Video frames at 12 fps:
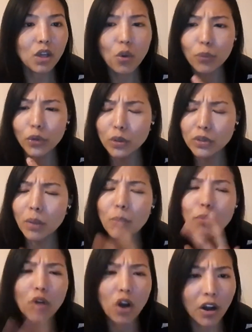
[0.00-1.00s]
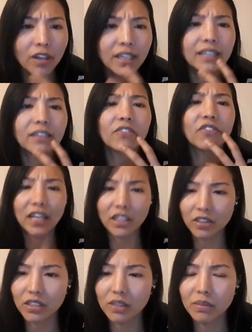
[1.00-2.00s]
using broad and
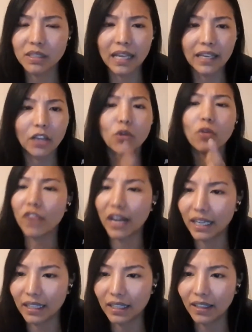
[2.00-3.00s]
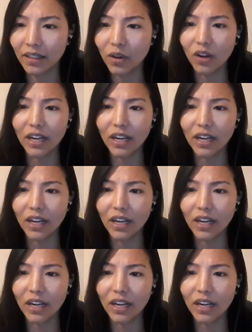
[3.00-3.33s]
vague terms like eco-friendly